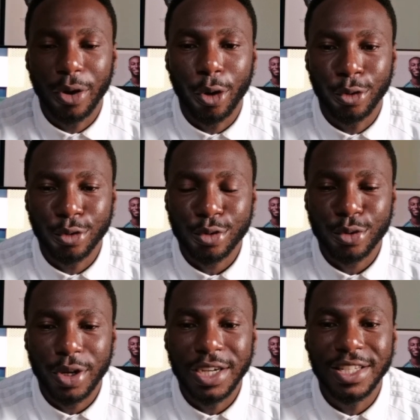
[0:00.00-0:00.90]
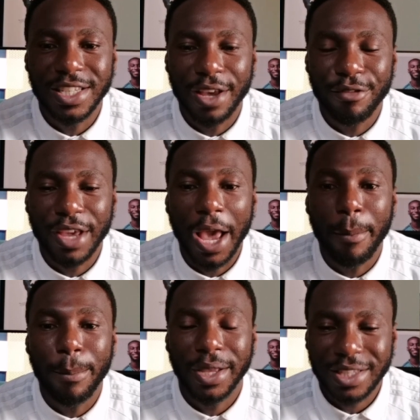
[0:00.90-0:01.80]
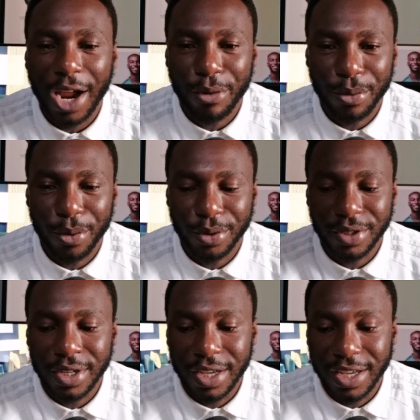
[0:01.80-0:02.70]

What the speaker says: or non so it deserves a better reward.